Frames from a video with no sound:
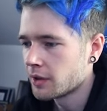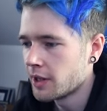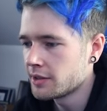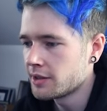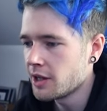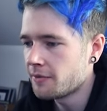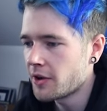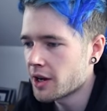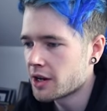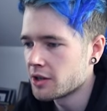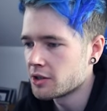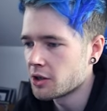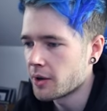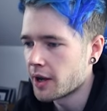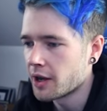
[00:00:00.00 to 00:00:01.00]
Let's see if I
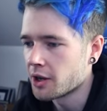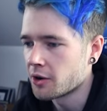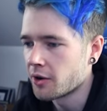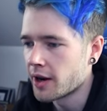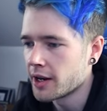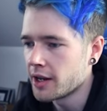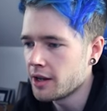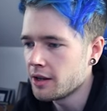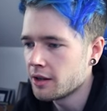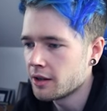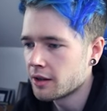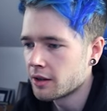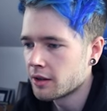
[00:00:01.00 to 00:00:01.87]
can do it. Are you ready?